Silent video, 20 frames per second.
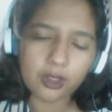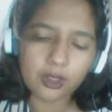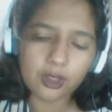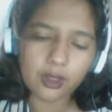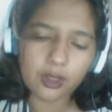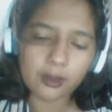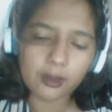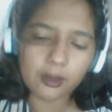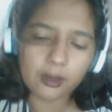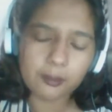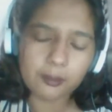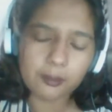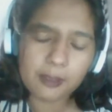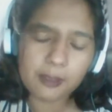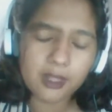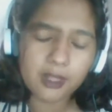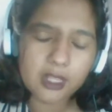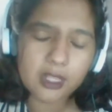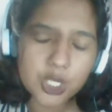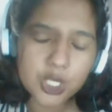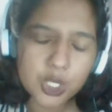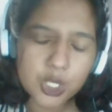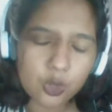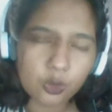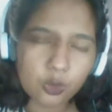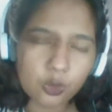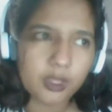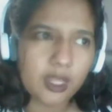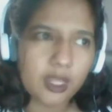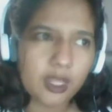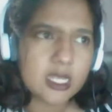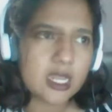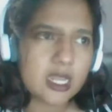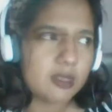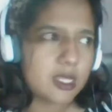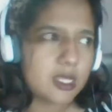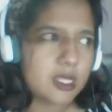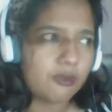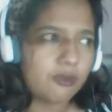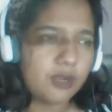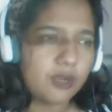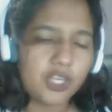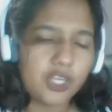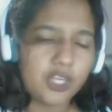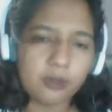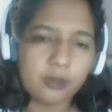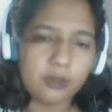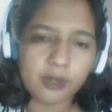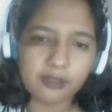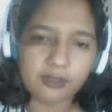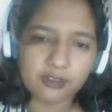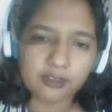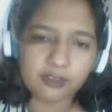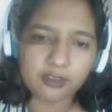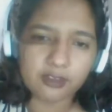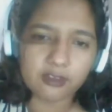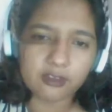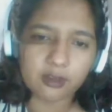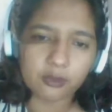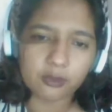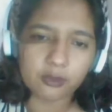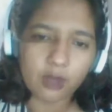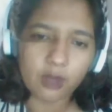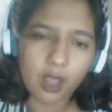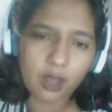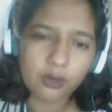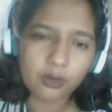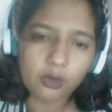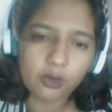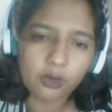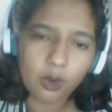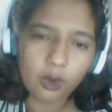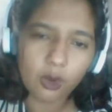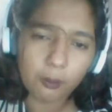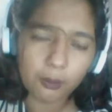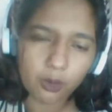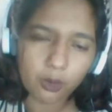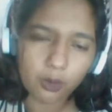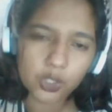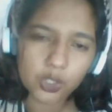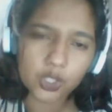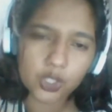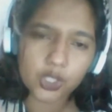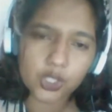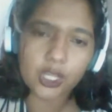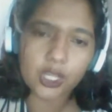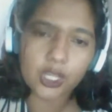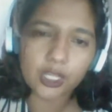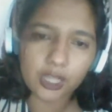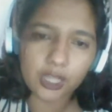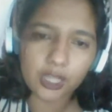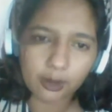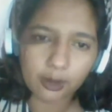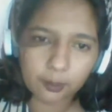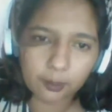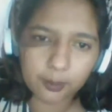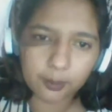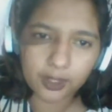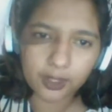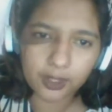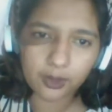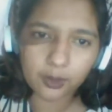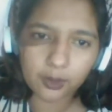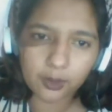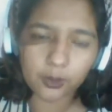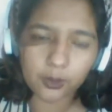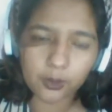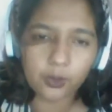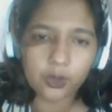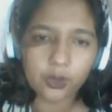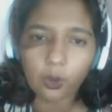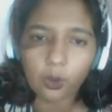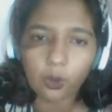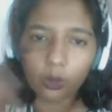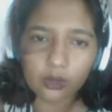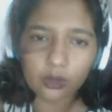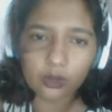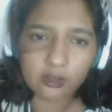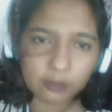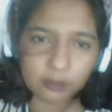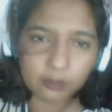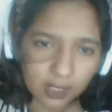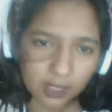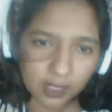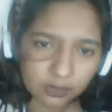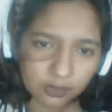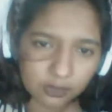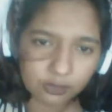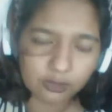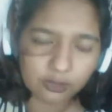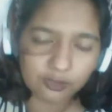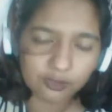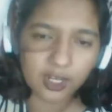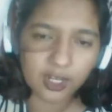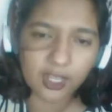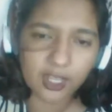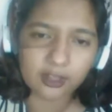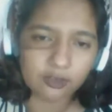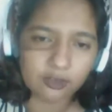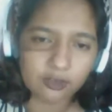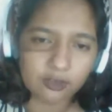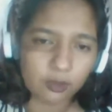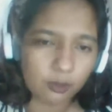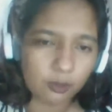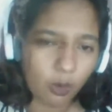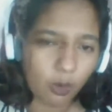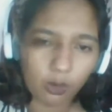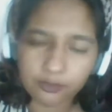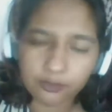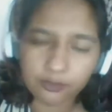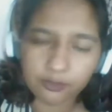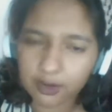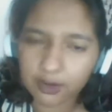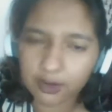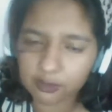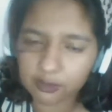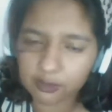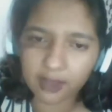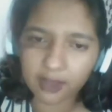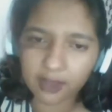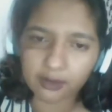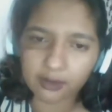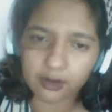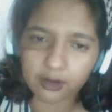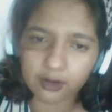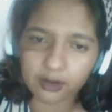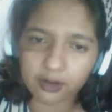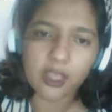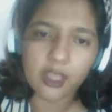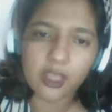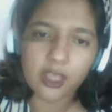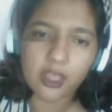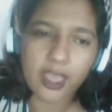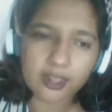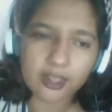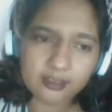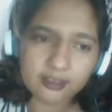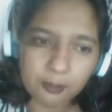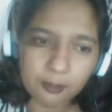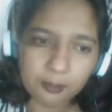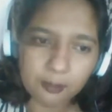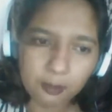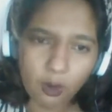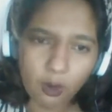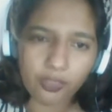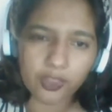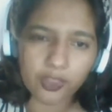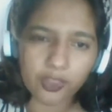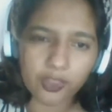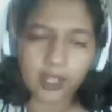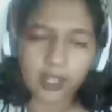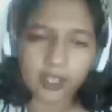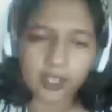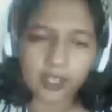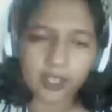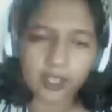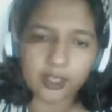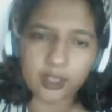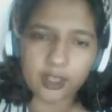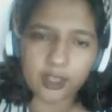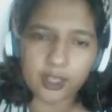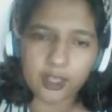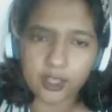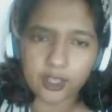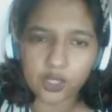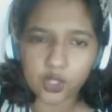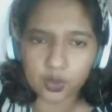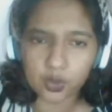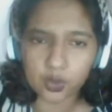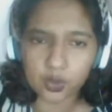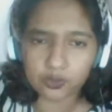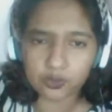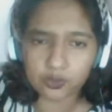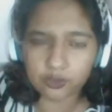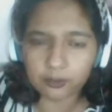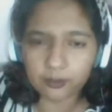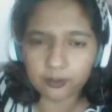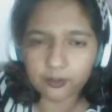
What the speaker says: people assume that Islam is a rigid belief system. So, how do you approach therapy with all these multitudes of clients from all various backgrounds and support the client in their issues?